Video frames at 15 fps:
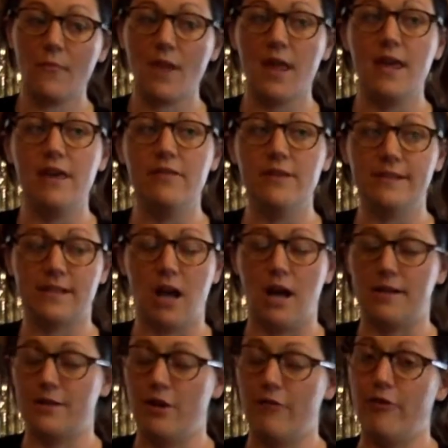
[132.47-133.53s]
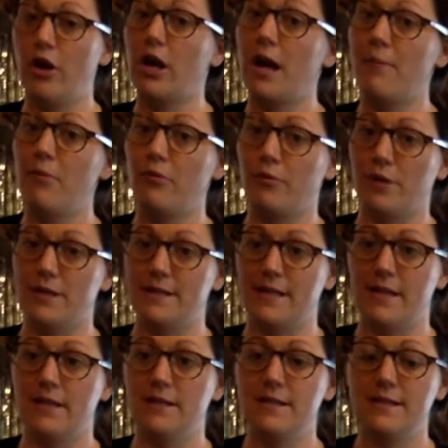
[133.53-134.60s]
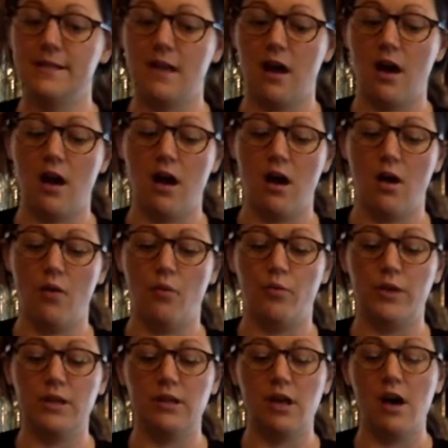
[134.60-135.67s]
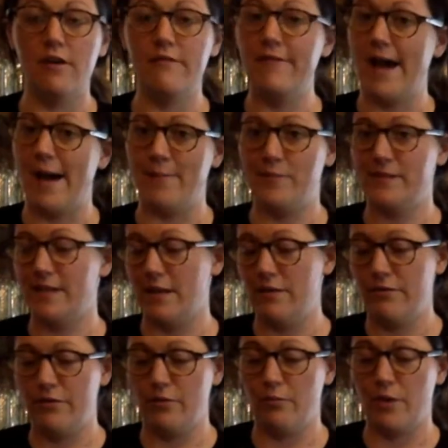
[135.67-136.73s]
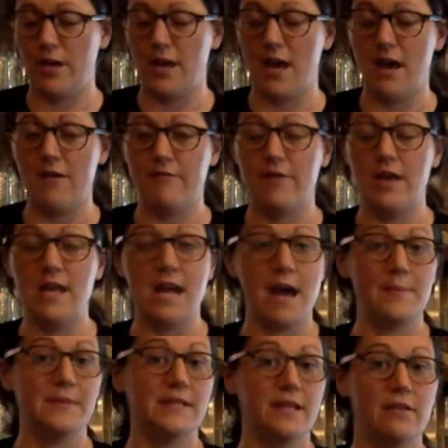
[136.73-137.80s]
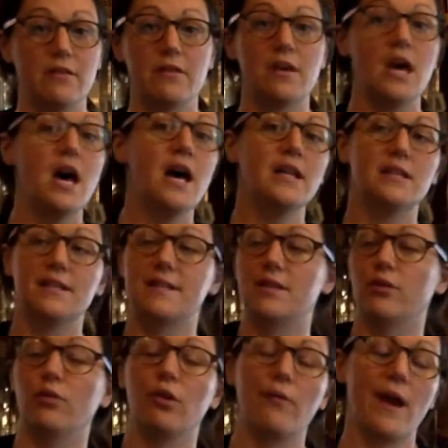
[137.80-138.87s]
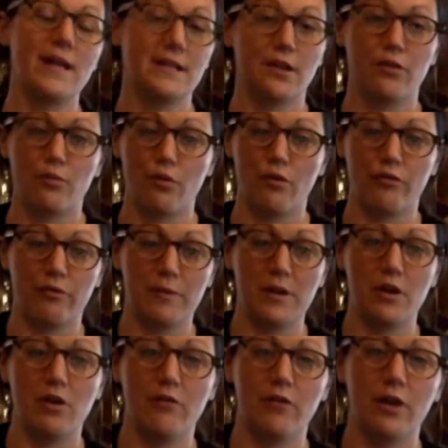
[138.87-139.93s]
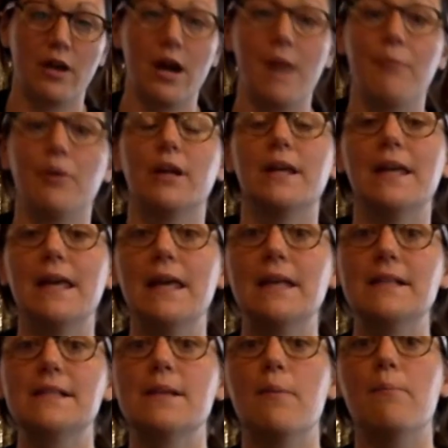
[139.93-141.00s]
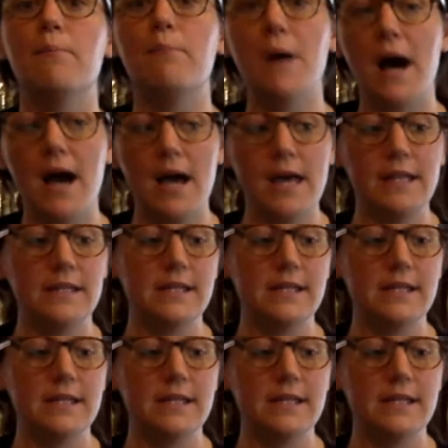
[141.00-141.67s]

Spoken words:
in this cocktail for a couple reasons. We love absinthe, and we have an absinthe distillery right down the road from here over at Copper and Kings, but